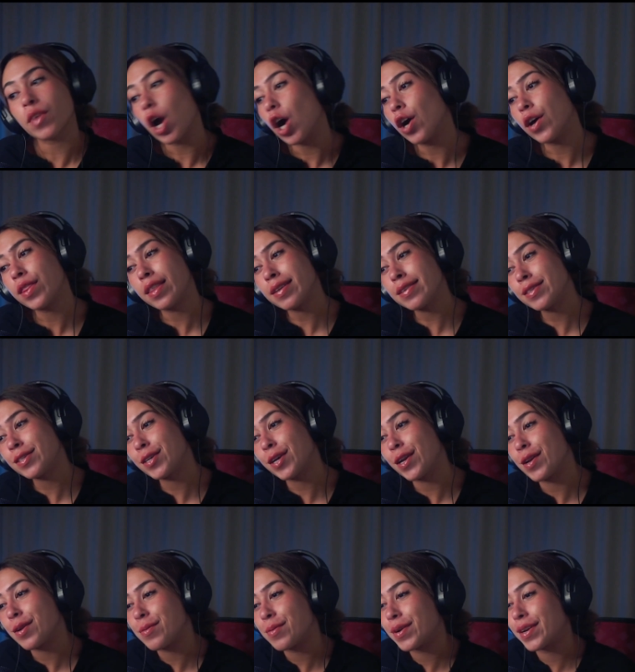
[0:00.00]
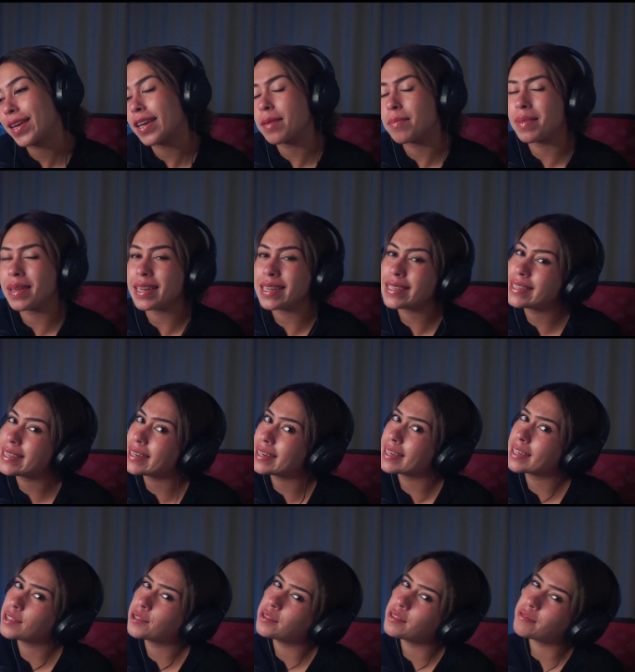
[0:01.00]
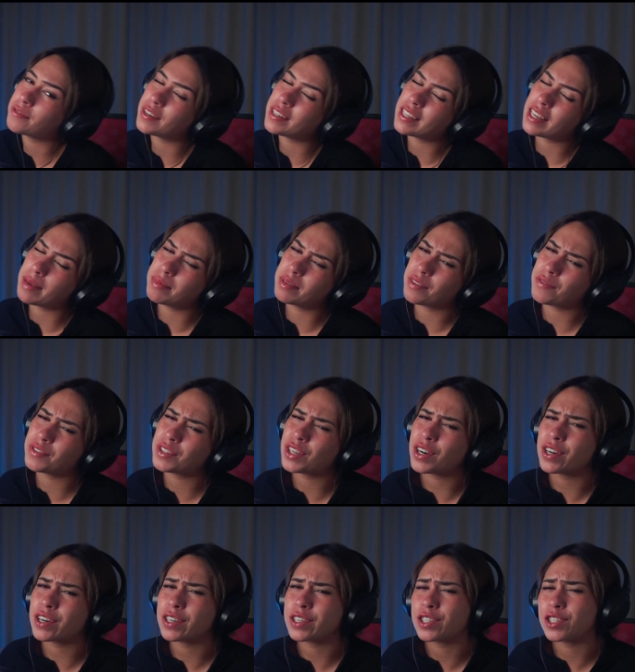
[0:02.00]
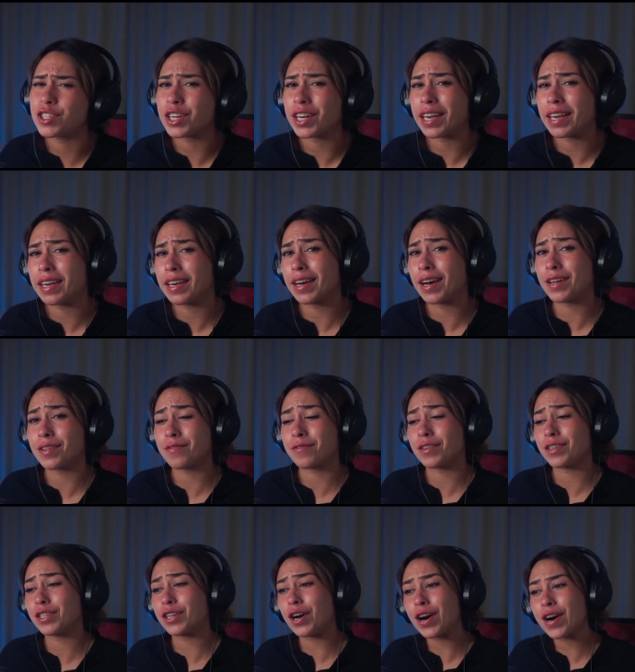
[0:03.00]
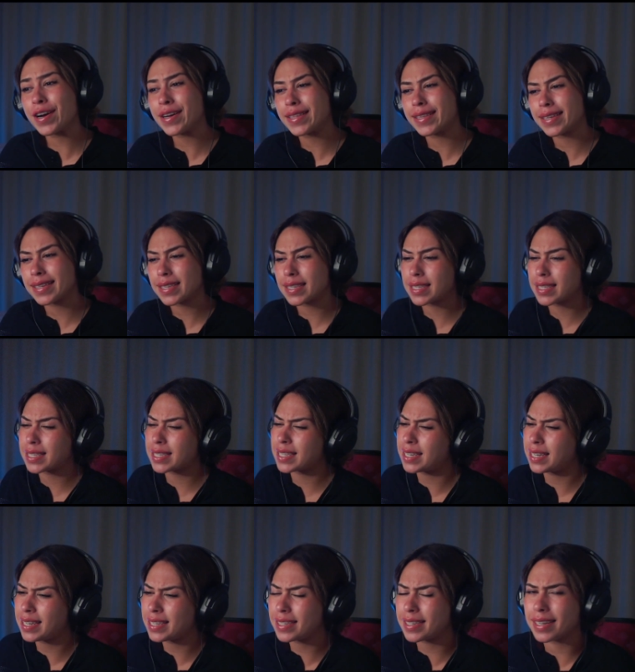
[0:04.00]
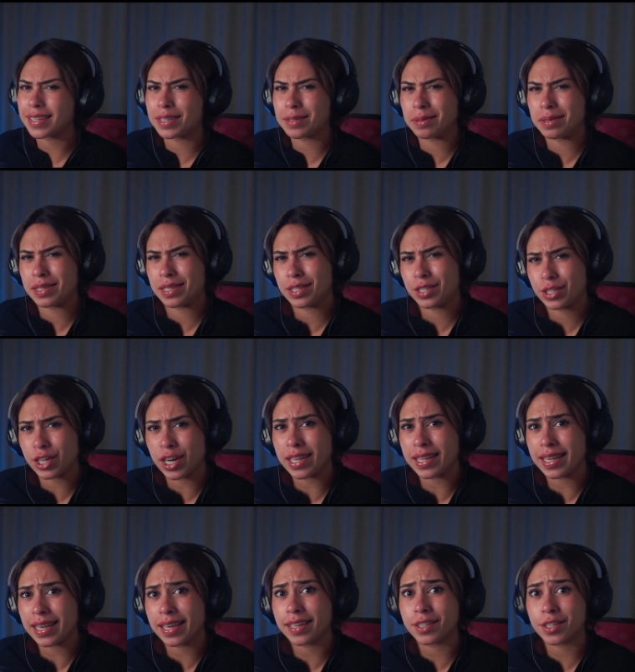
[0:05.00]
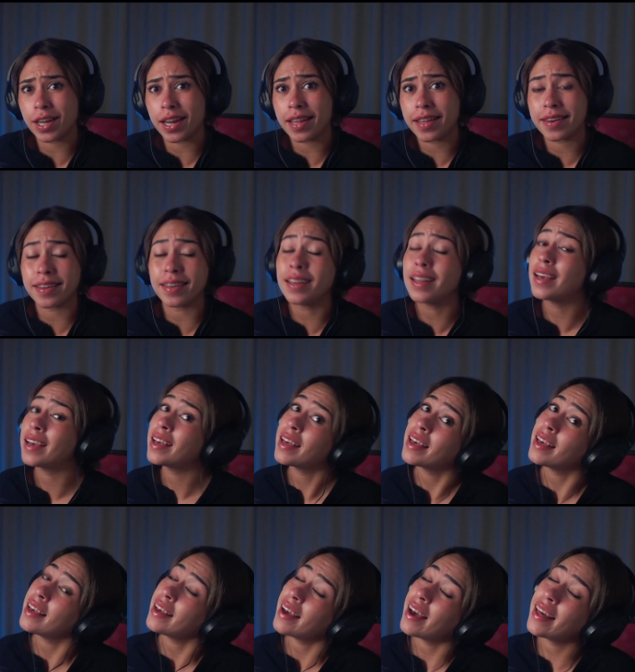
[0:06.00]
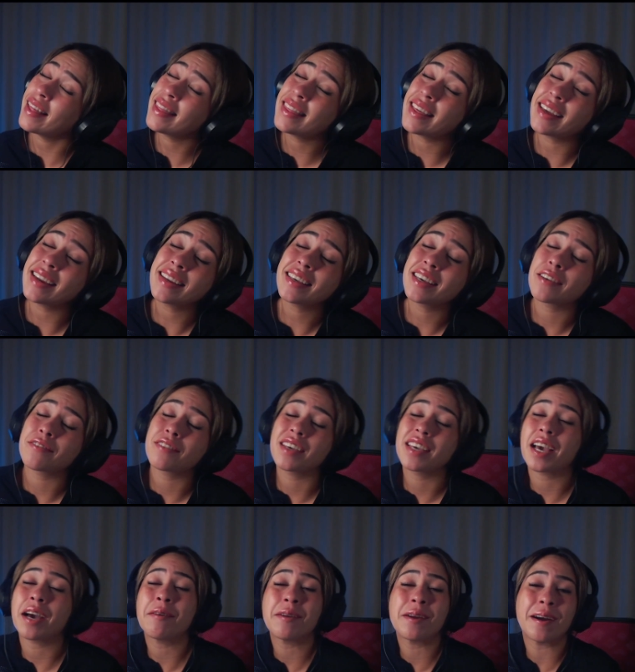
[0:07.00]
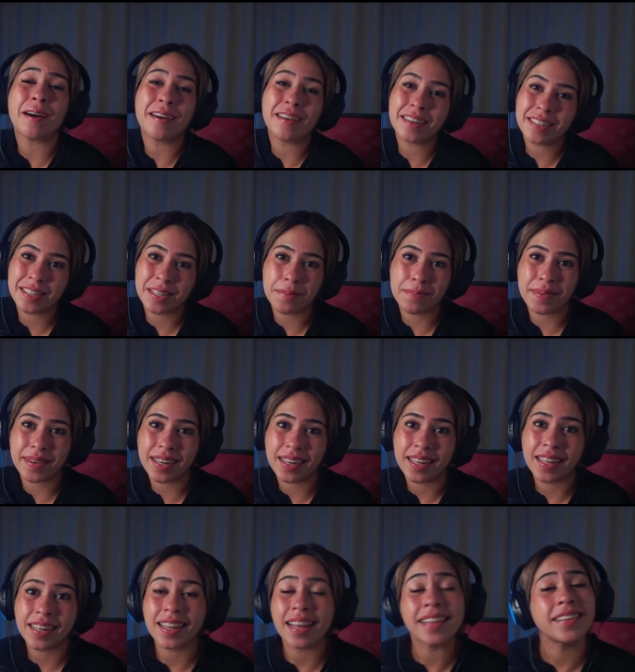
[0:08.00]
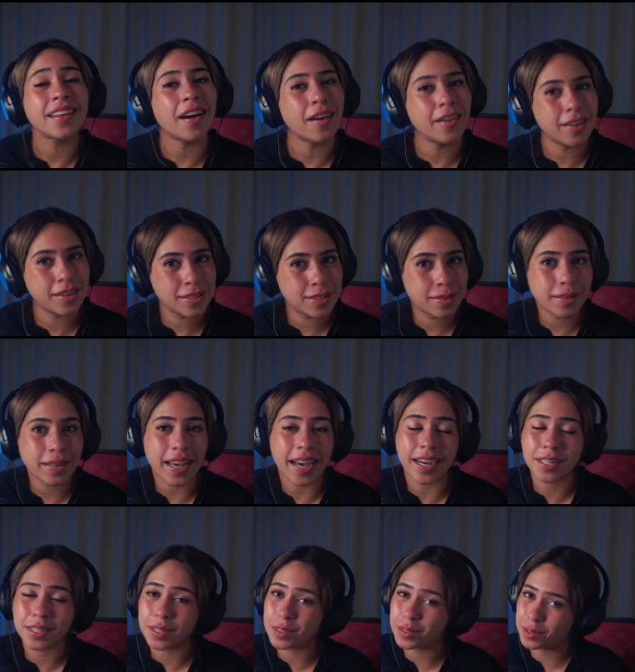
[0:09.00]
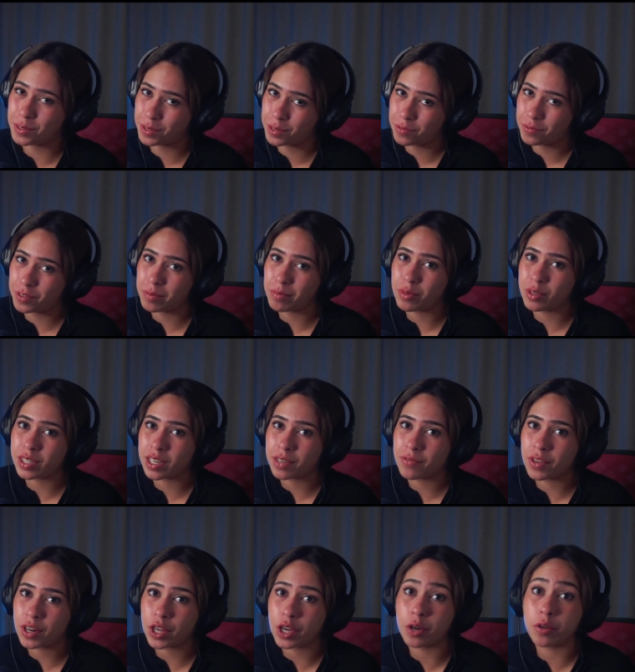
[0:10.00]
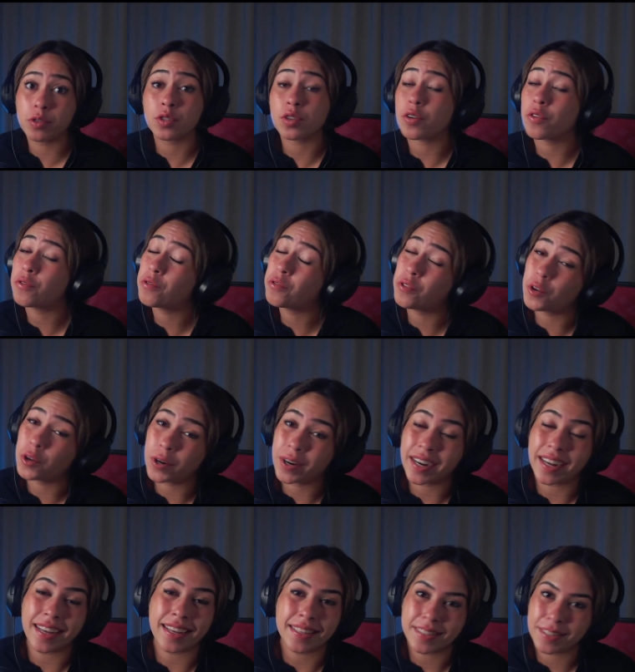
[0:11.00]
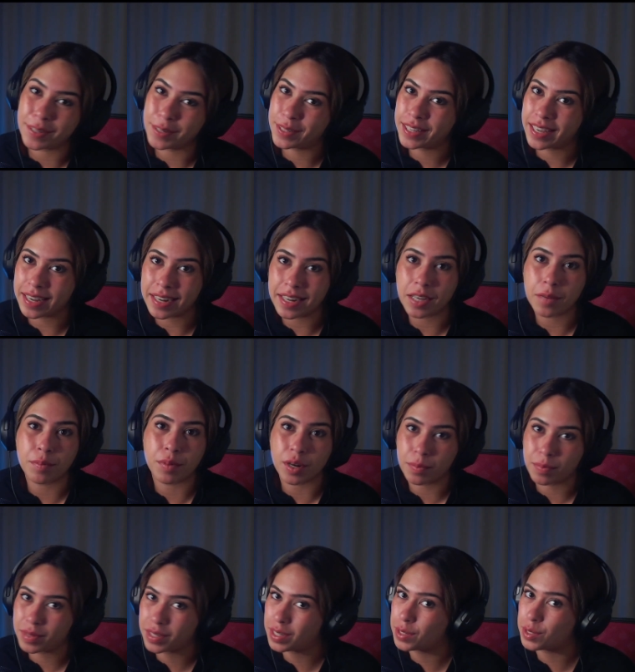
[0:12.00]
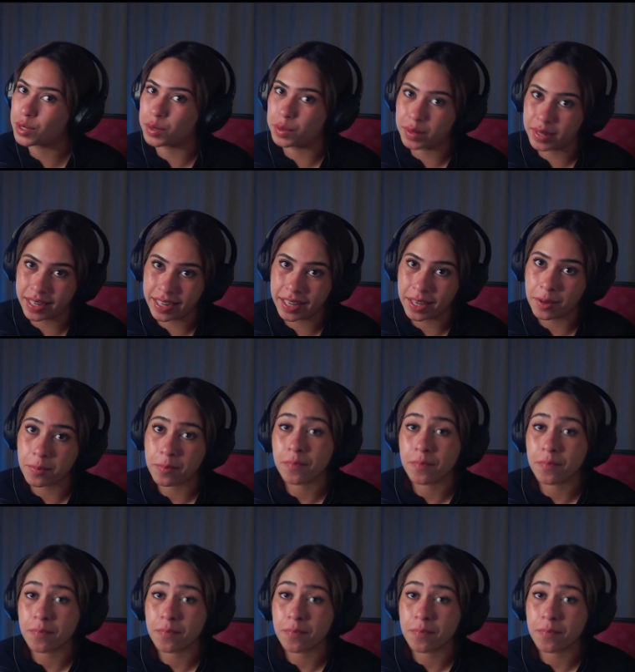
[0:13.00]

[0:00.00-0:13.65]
On this channel, we're gonna be listening to different types of songs, checking out different artists, listening to what's trending in general, and then giving our honest opinion and honest reactions in different music videos for entertaining purposes only.